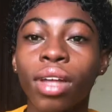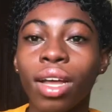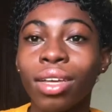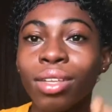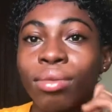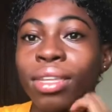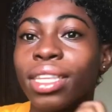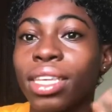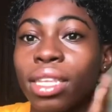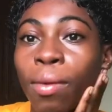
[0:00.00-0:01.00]
i guess i'm going to
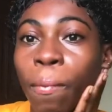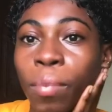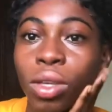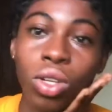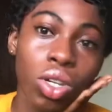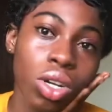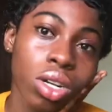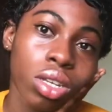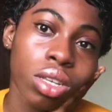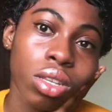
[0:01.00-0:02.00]
take some
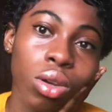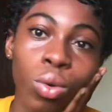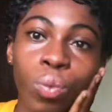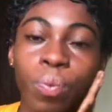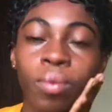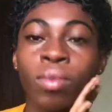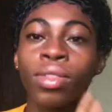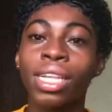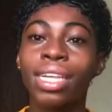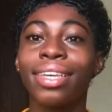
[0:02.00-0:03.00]
pictures so
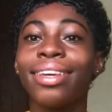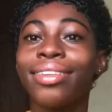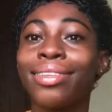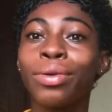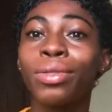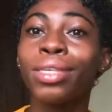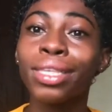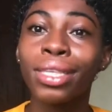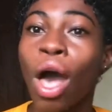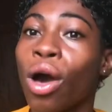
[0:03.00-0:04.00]
Yes, so this
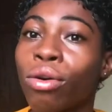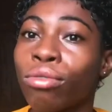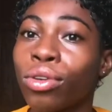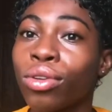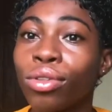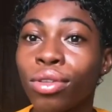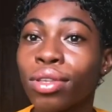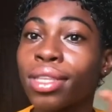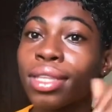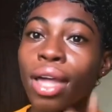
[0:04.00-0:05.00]
is how to
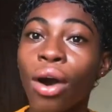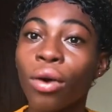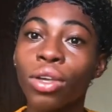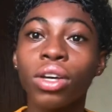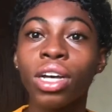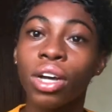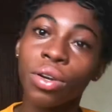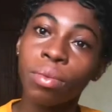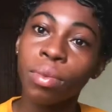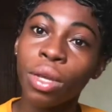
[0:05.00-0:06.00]
style your
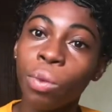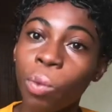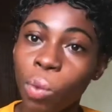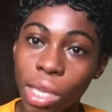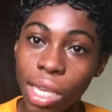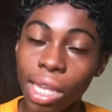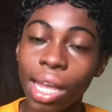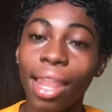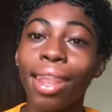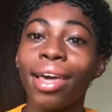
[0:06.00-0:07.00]
Caribbean wig
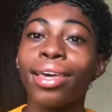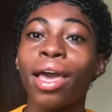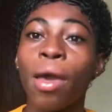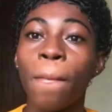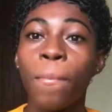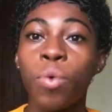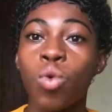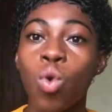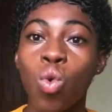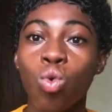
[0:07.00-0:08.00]
like a
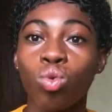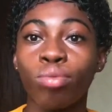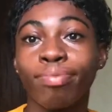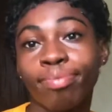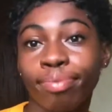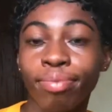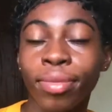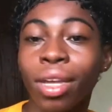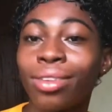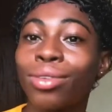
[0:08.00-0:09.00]
pro.
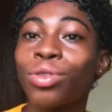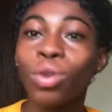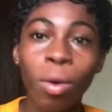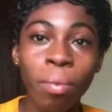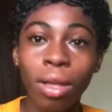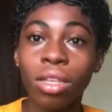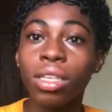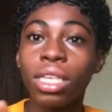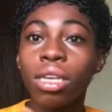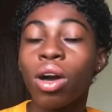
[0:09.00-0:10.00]
Stop, you
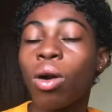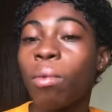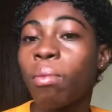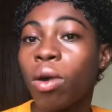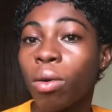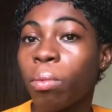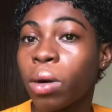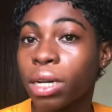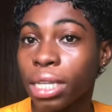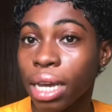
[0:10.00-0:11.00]
see,
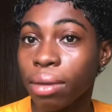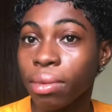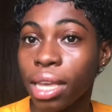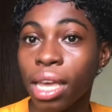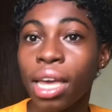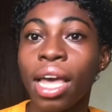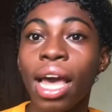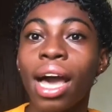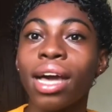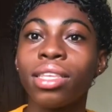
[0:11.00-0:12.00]
more times and eh,
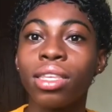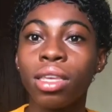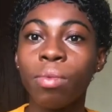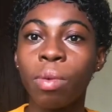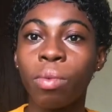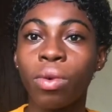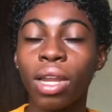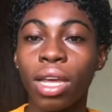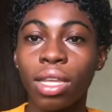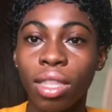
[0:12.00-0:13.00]
I see people
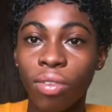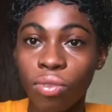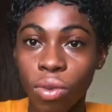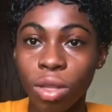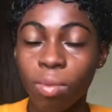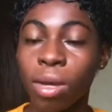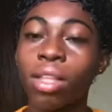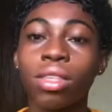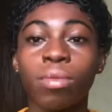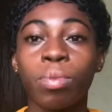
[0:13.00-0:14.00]
like the front part,
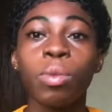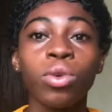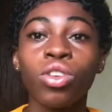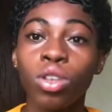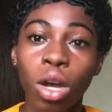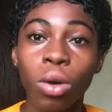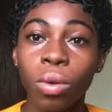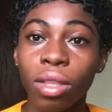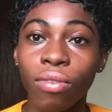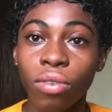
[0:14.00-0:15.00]
people struggle
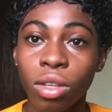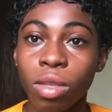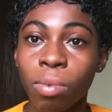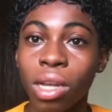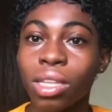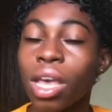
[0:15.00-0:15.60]
with the front part.